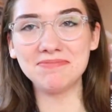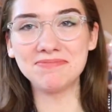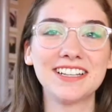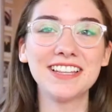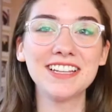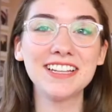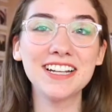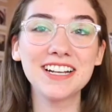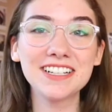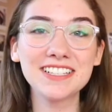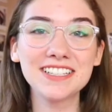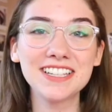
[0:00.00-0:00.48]

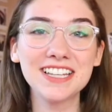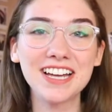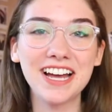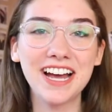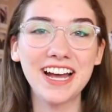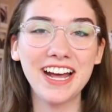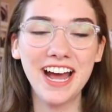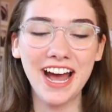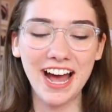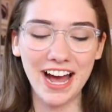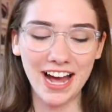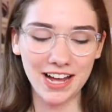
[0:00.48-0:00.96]
The next thing
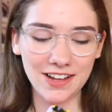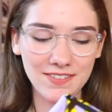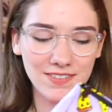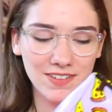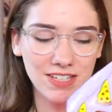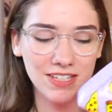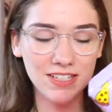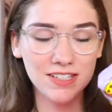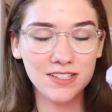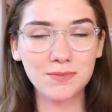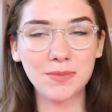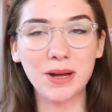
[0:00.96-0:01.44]
I have
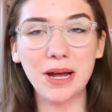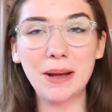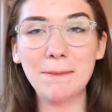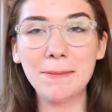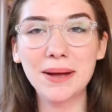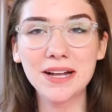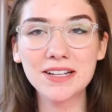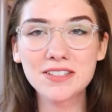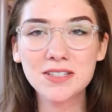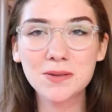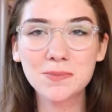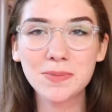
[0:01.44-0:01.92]
is my
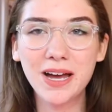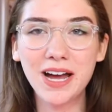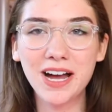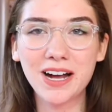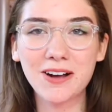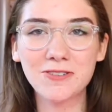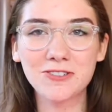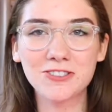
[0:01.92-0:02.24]
pencil bag,